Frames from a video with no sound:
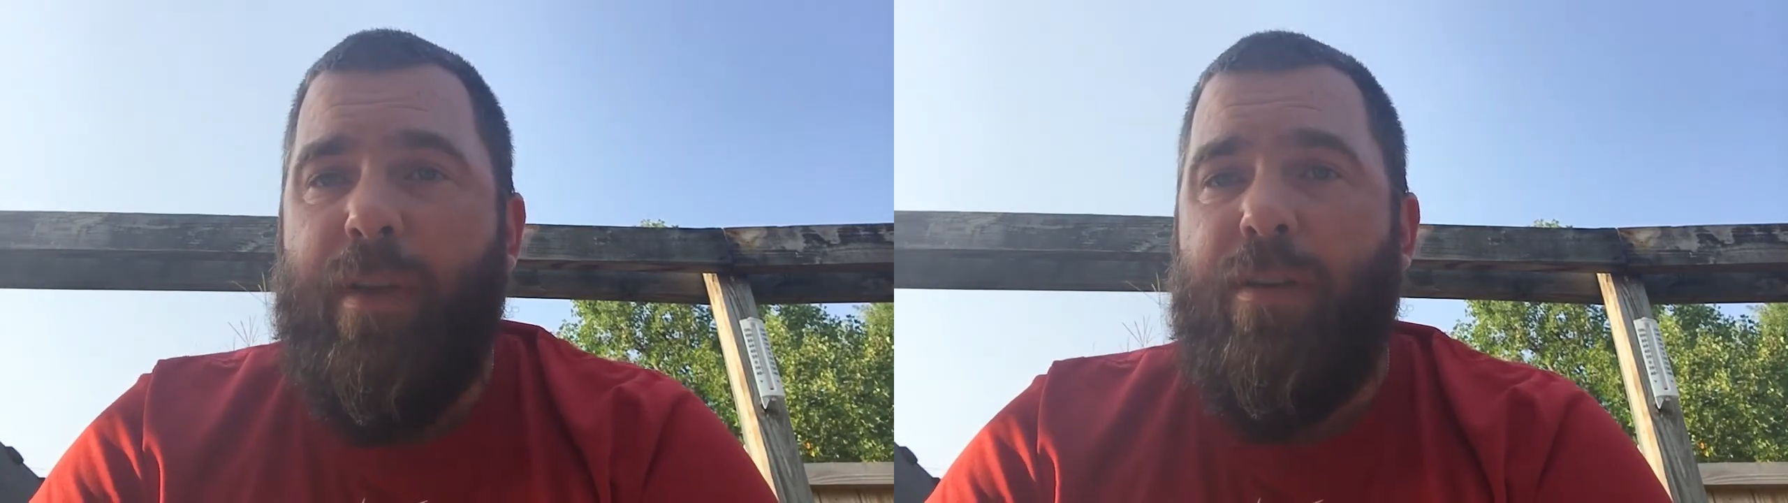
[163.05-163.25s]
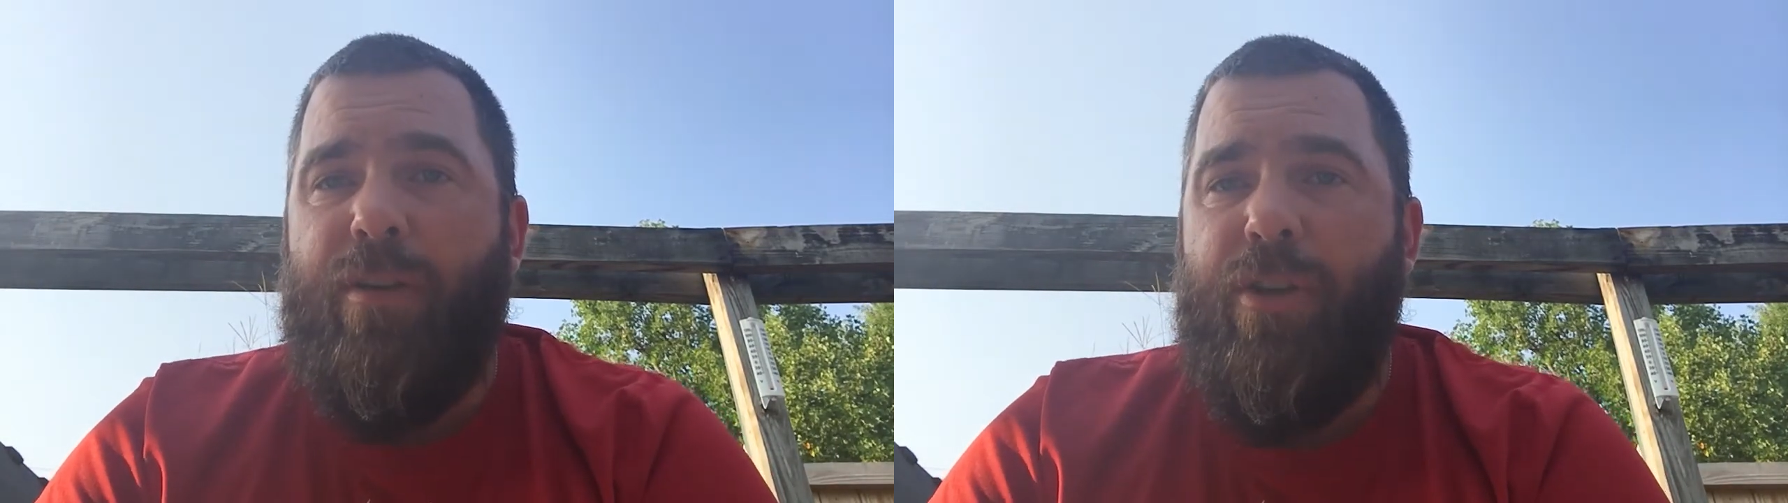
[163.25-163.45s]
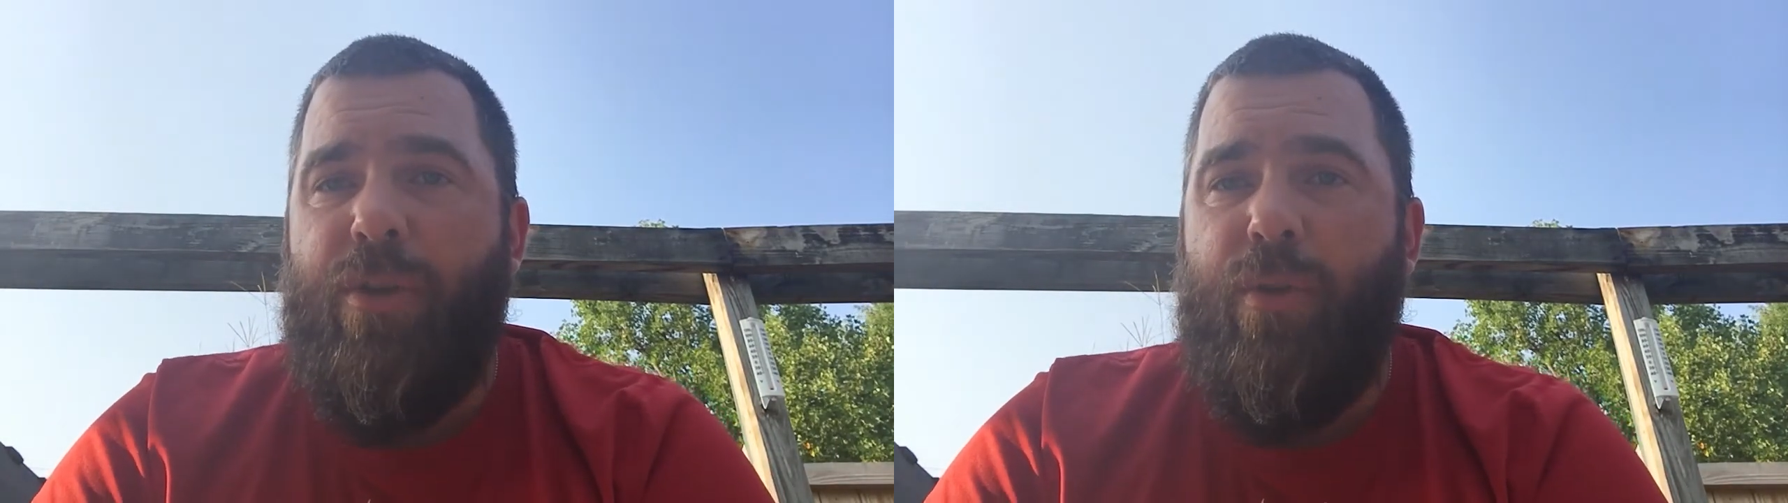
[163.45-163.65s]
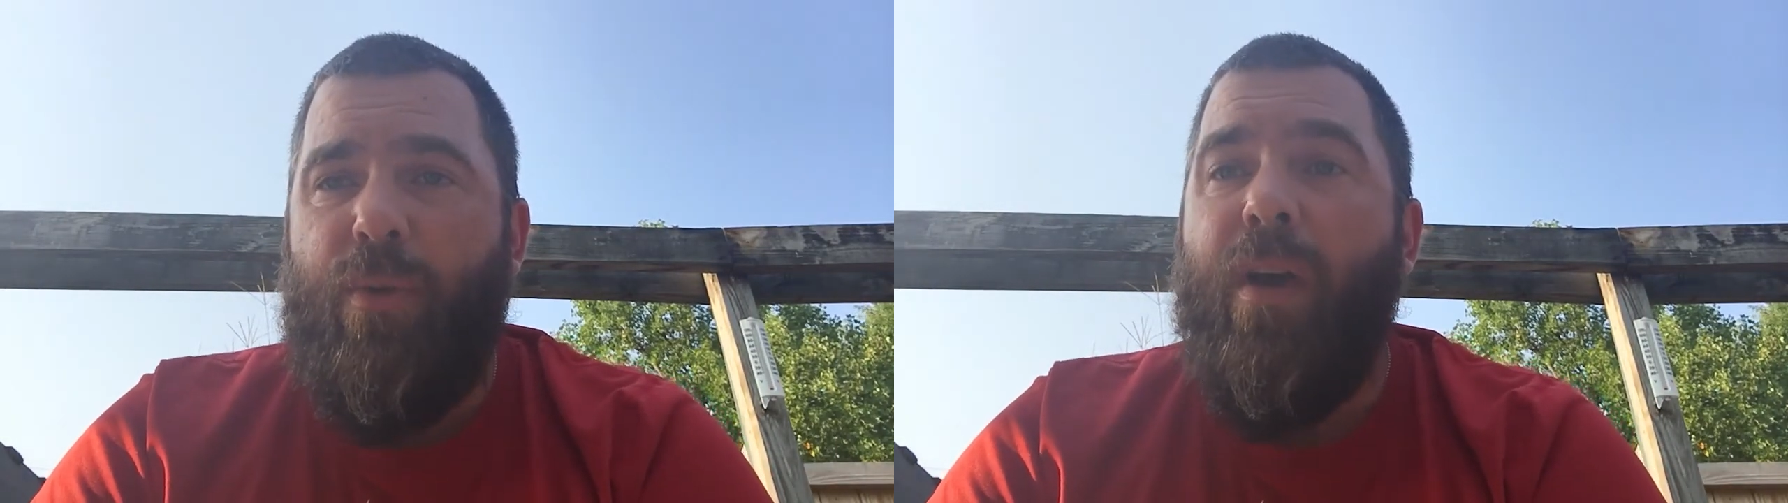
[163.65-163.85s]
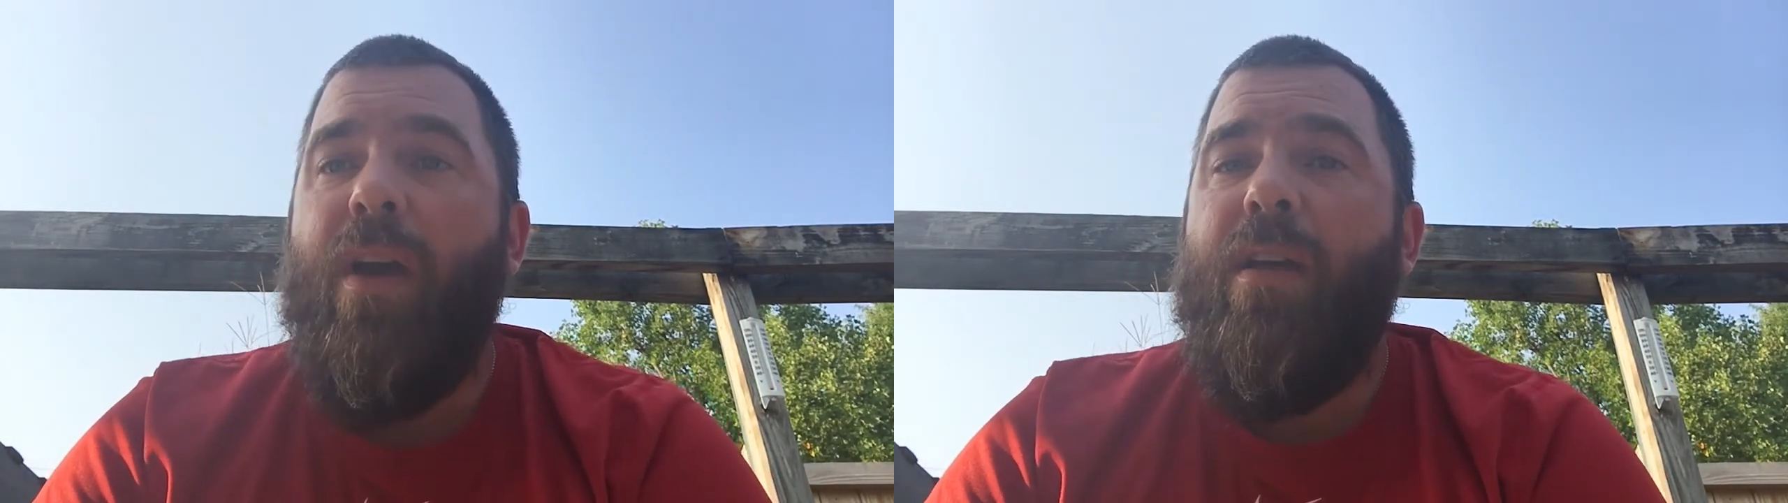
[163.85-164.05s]

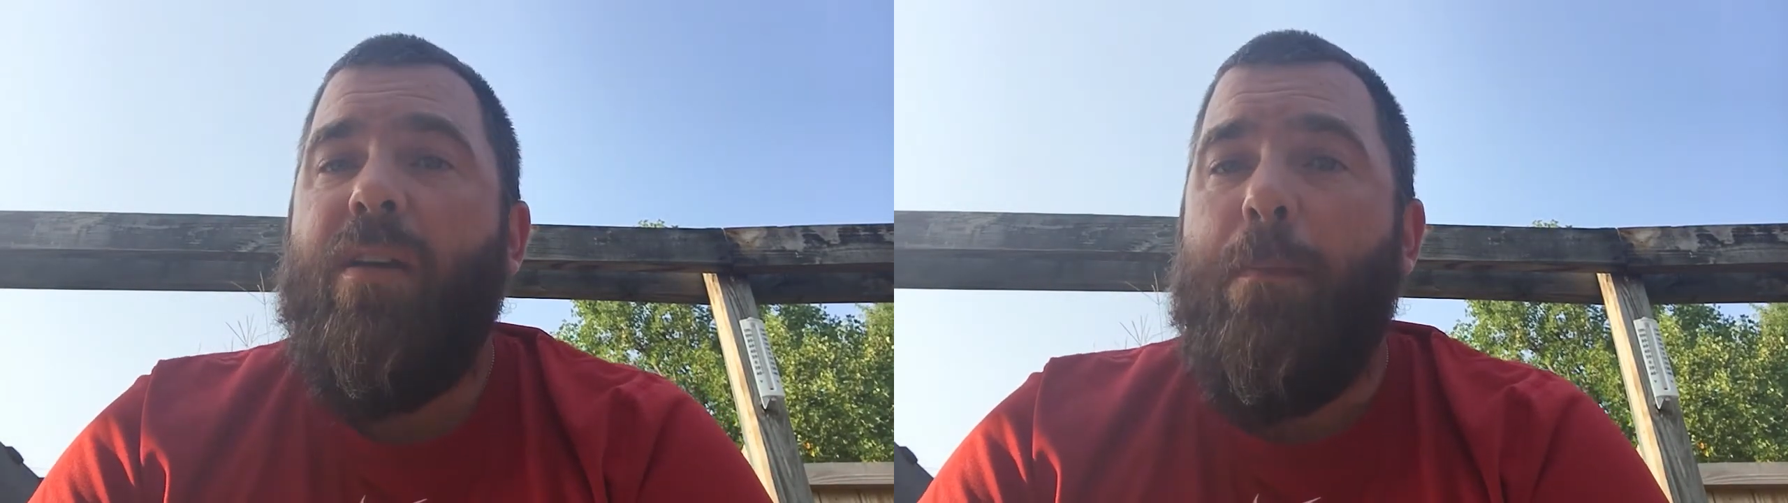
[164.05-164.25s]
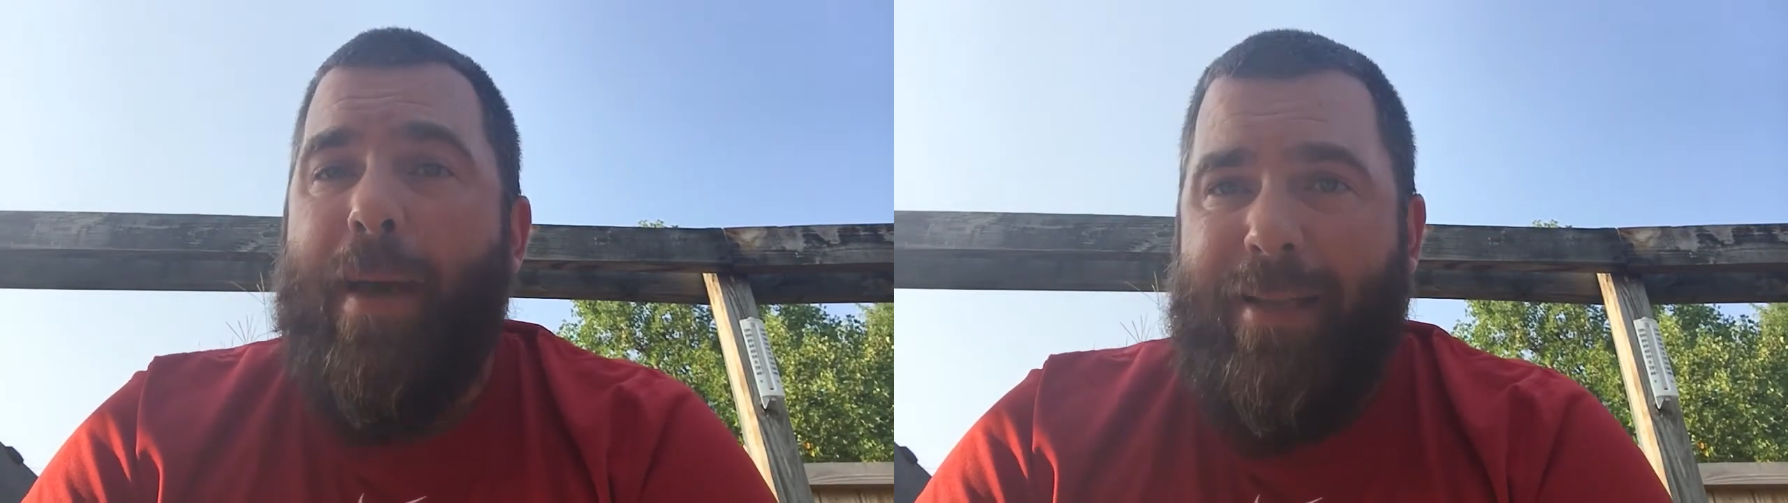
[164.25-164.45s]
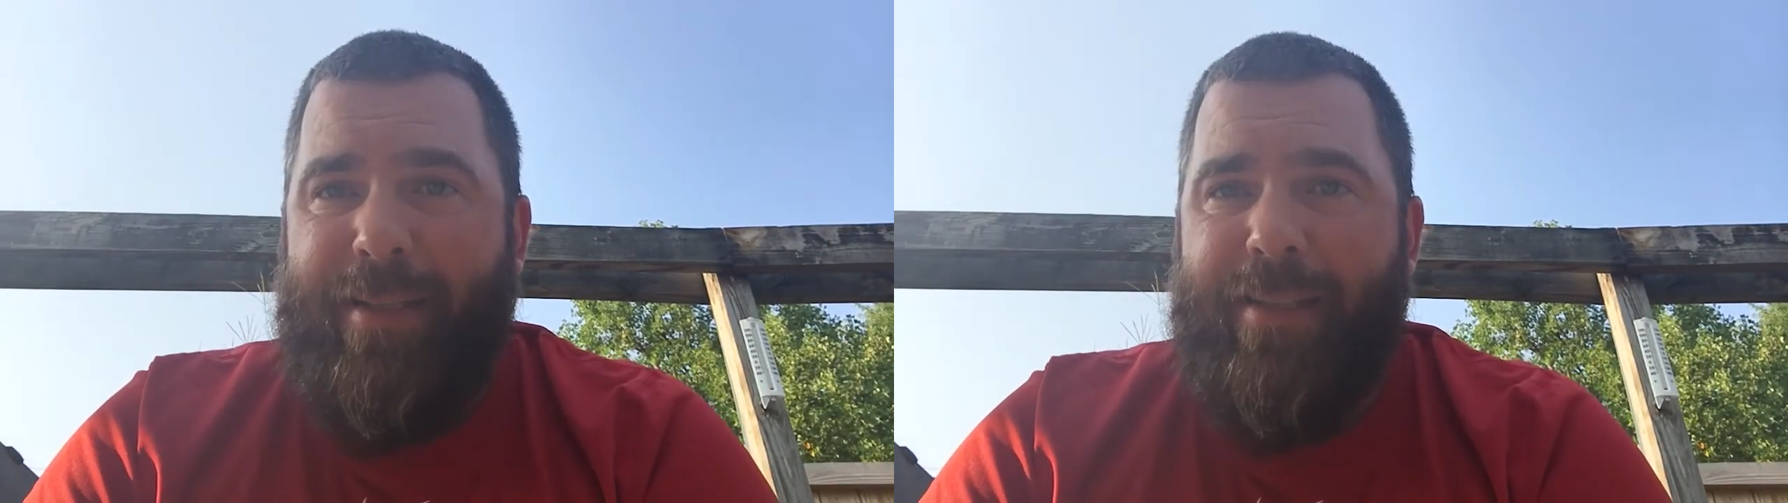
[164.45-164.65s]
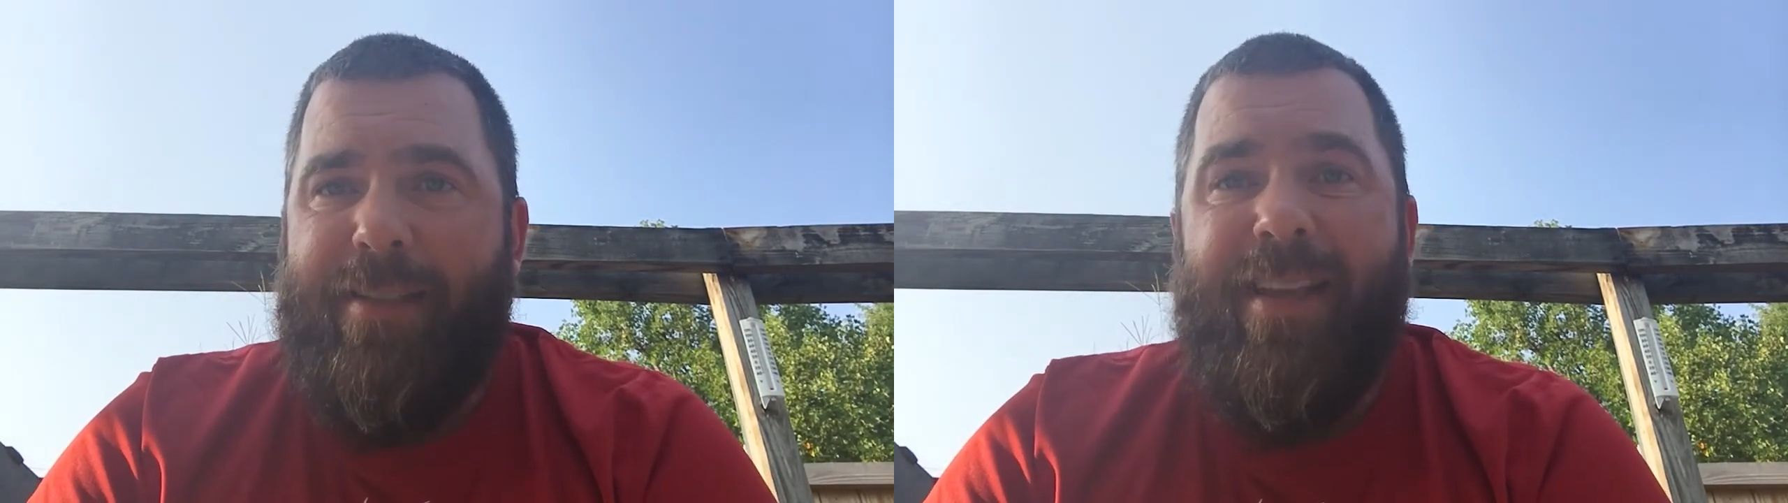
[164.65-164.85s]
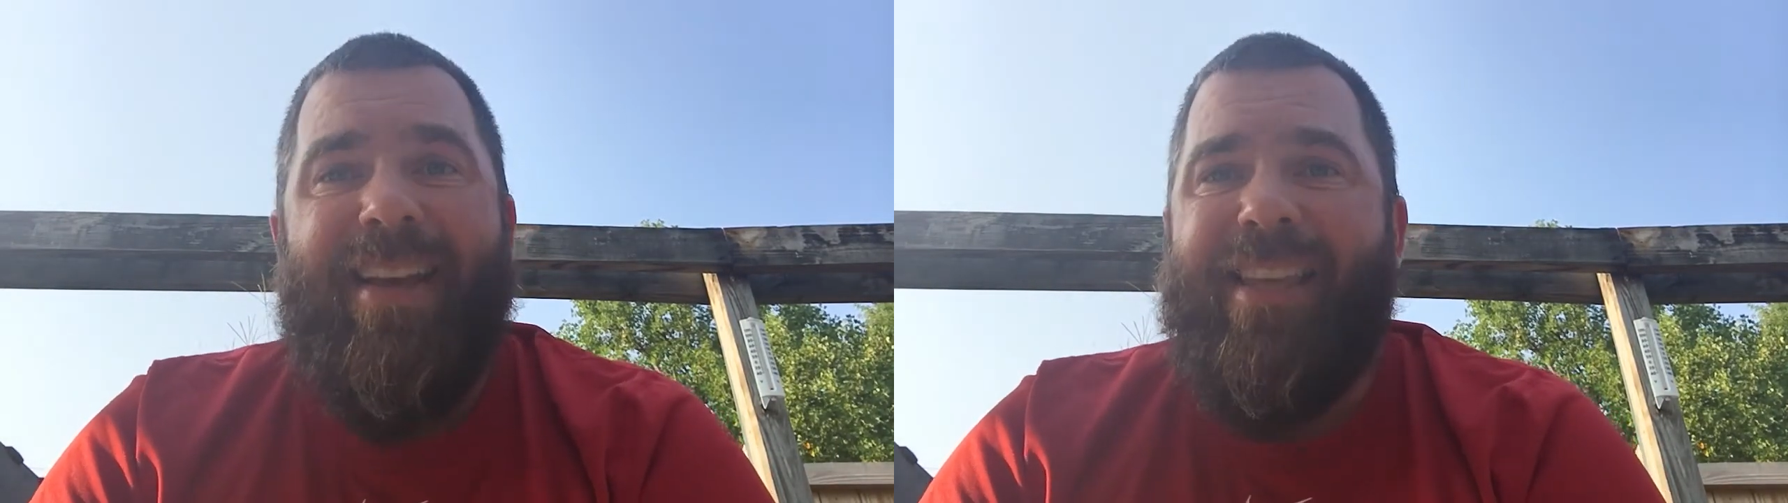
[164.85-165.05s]
into Damascus.